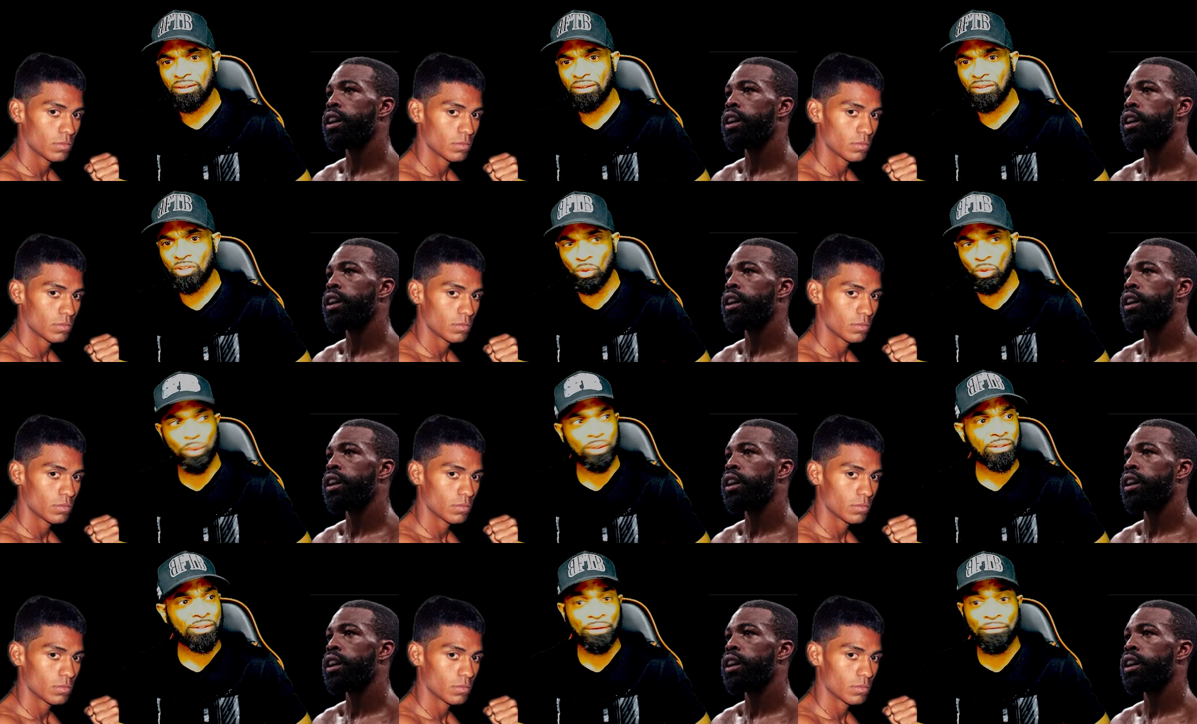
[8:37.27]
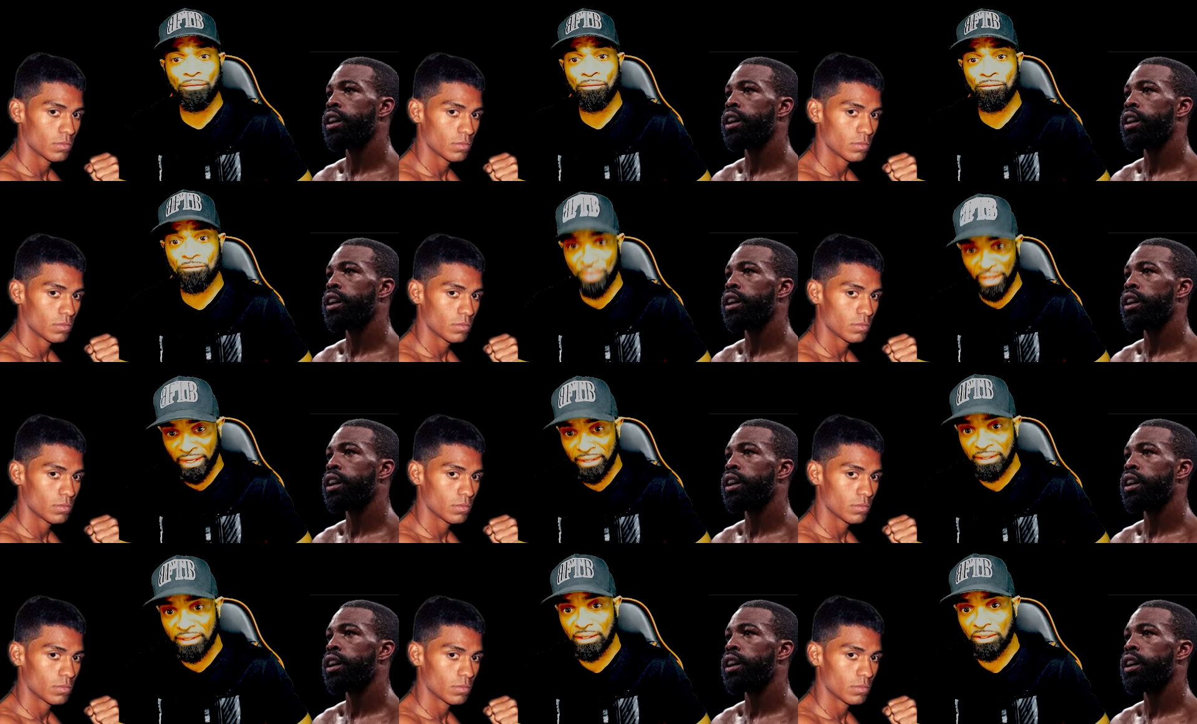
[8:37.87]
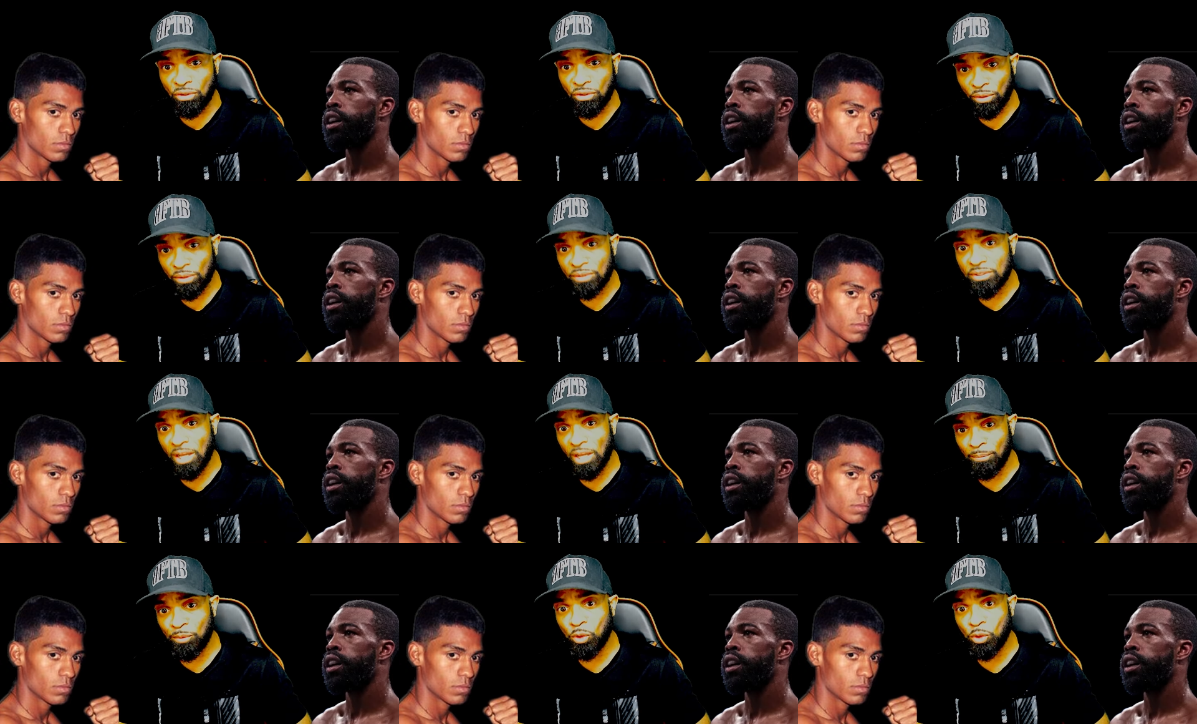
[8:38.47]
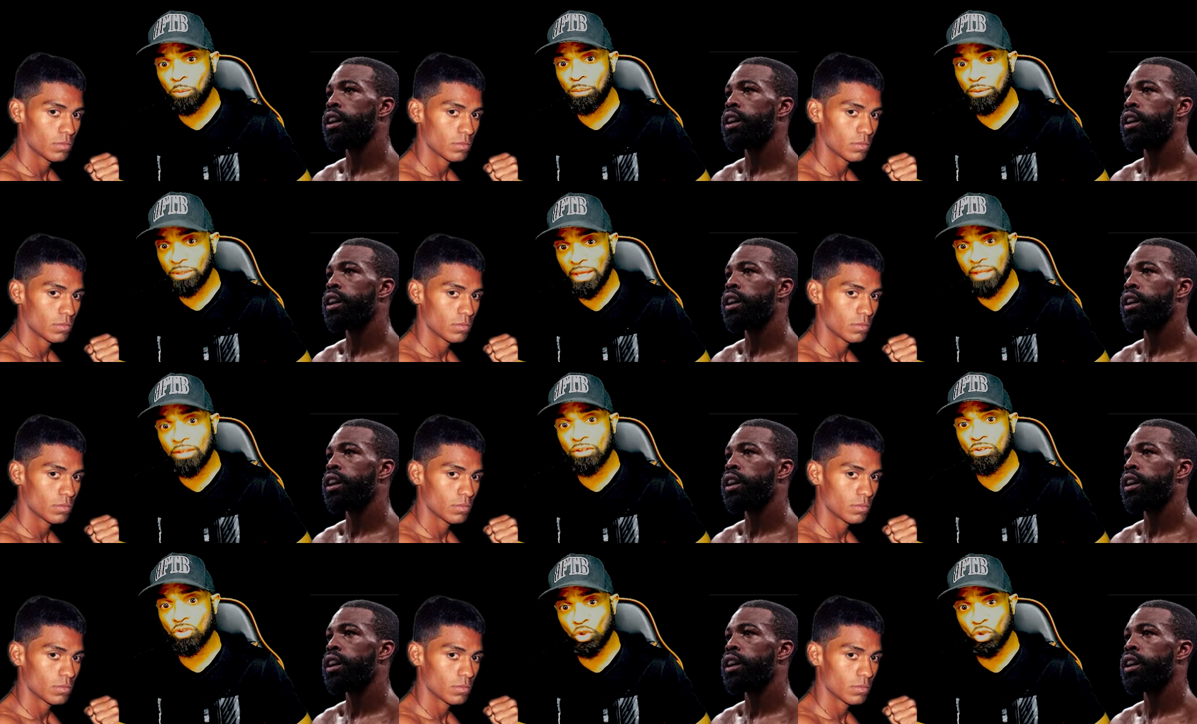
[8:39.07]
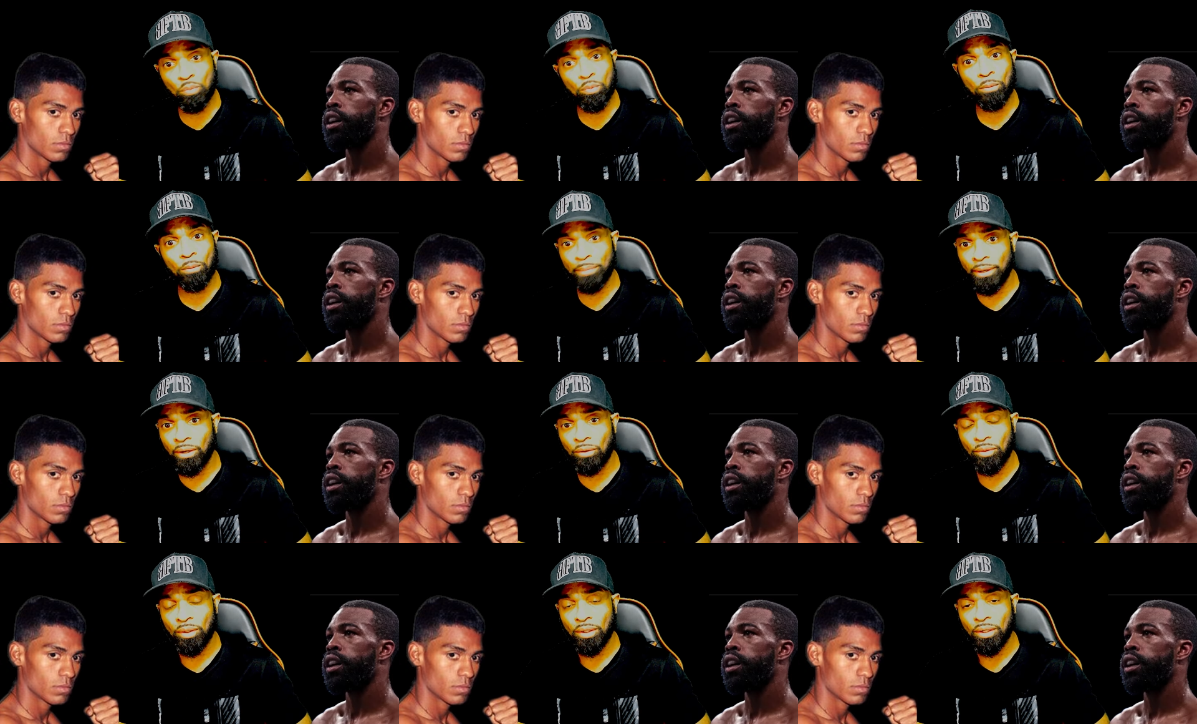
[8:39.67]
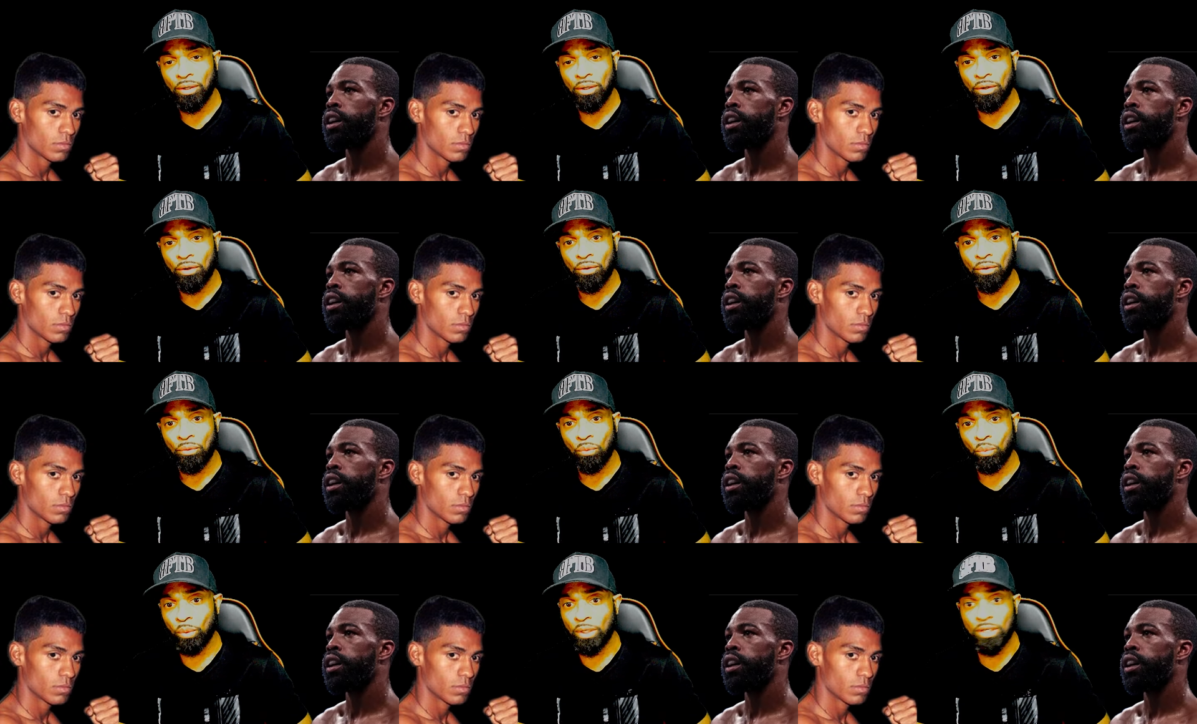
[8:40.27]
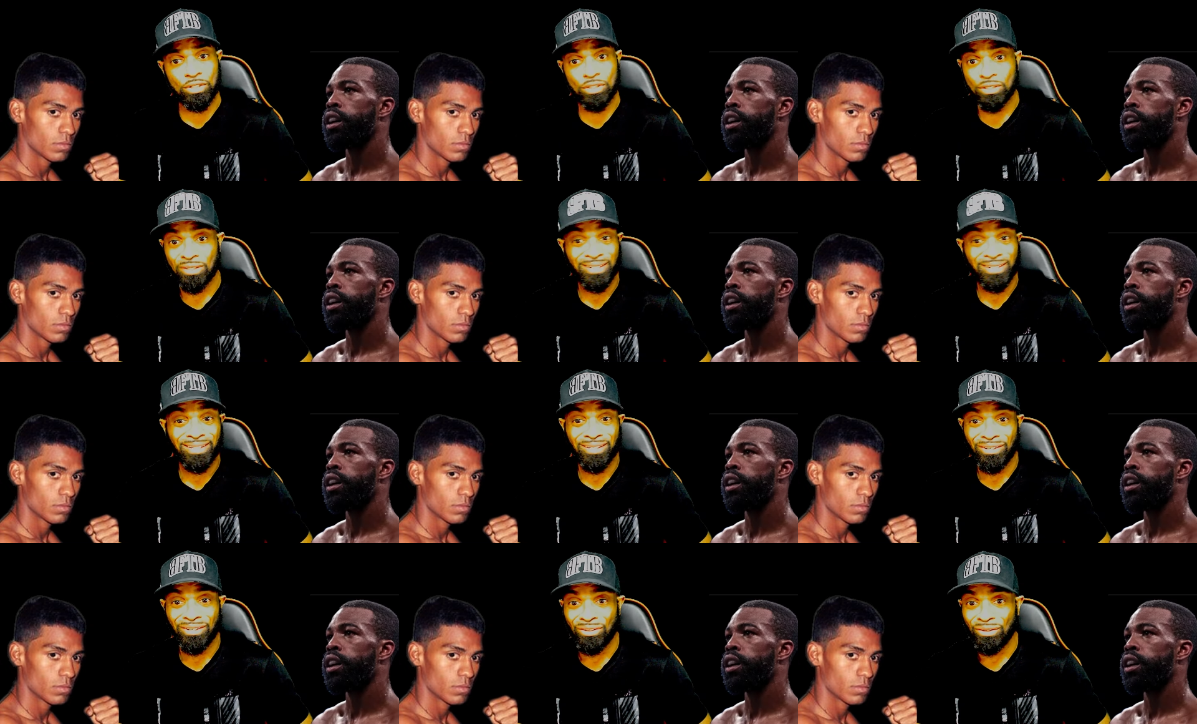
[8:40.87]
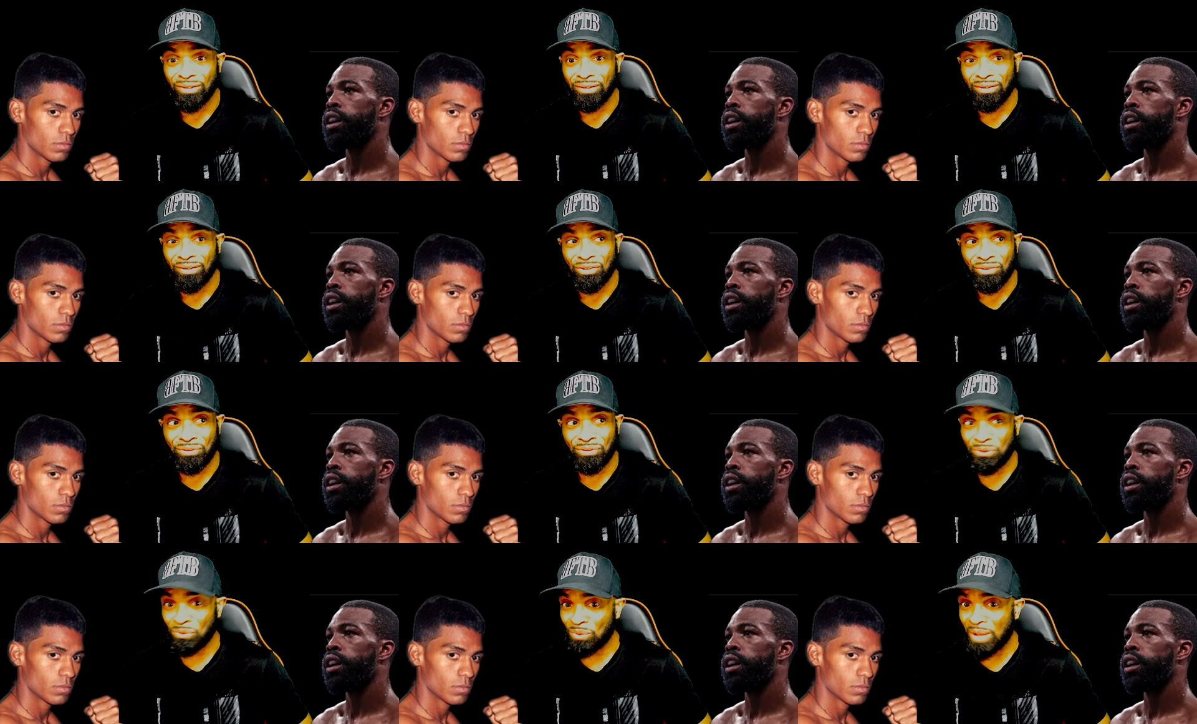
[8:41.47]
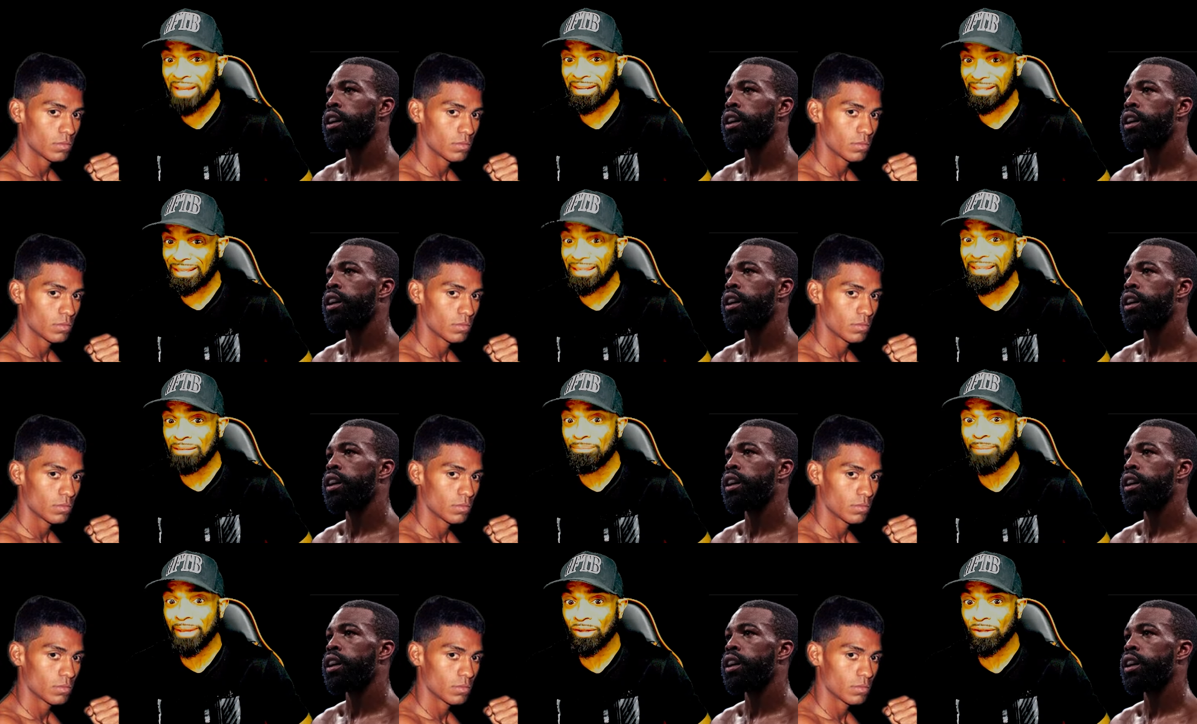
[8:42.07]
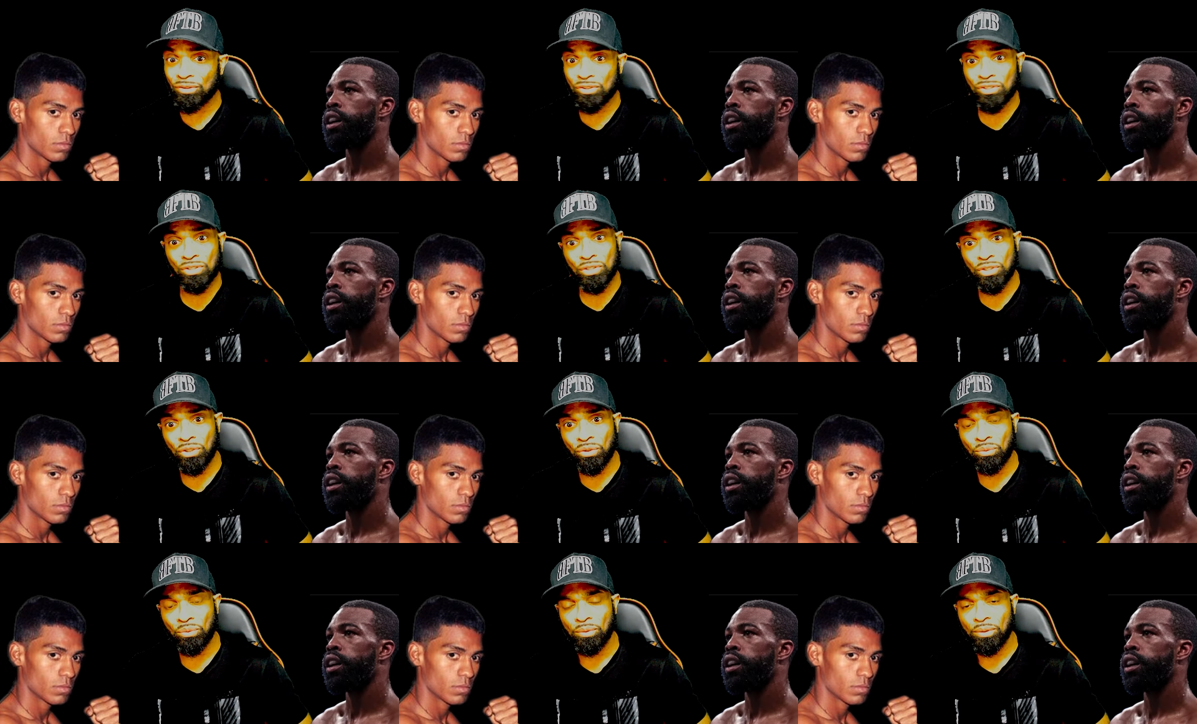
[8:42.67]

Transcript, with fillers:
Speaker 1: You were defending your WBA super belt which you got emailed to you.